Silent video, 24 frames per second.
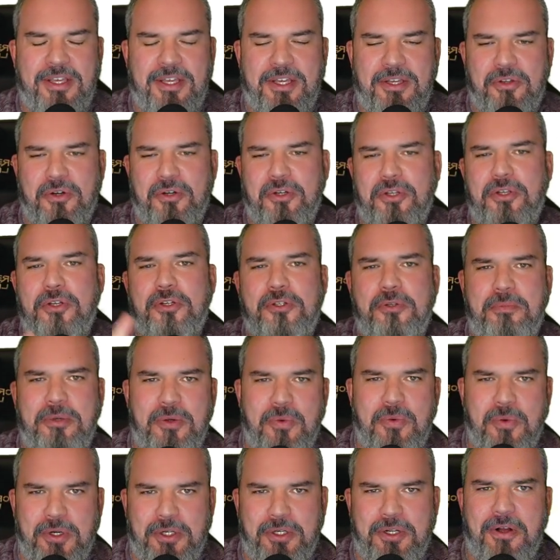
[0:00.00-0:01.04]
There used to be
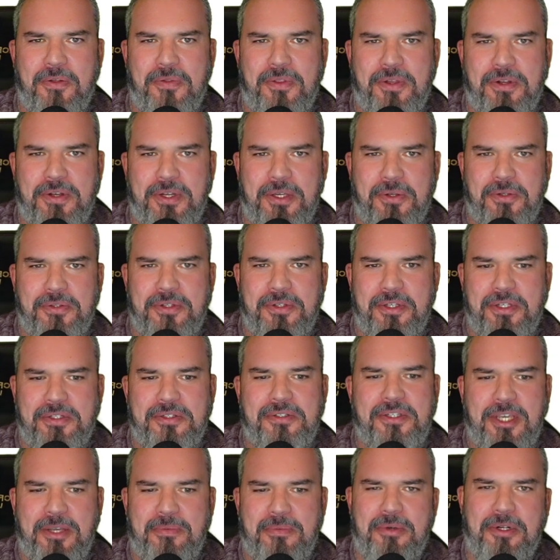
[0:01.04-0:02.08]
one called the Nielsen,
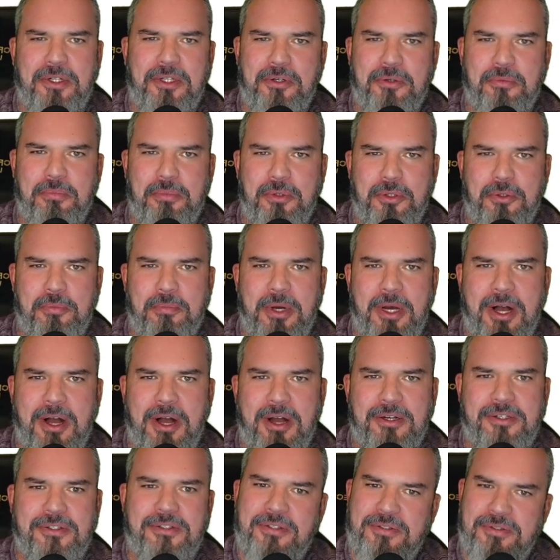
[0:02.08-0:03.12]
came in a little blue
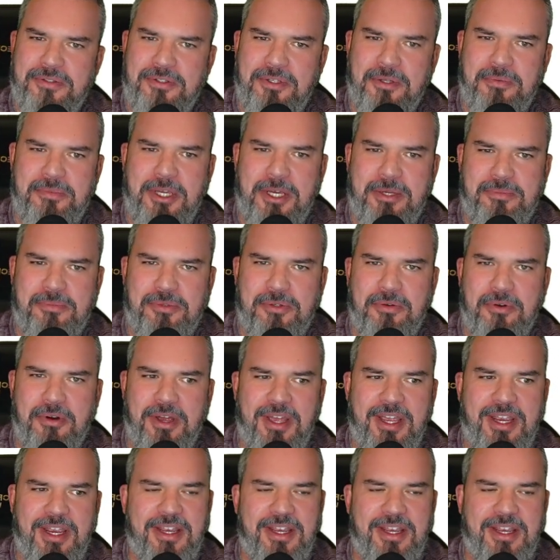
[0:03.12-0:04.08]
box, sometimes gray.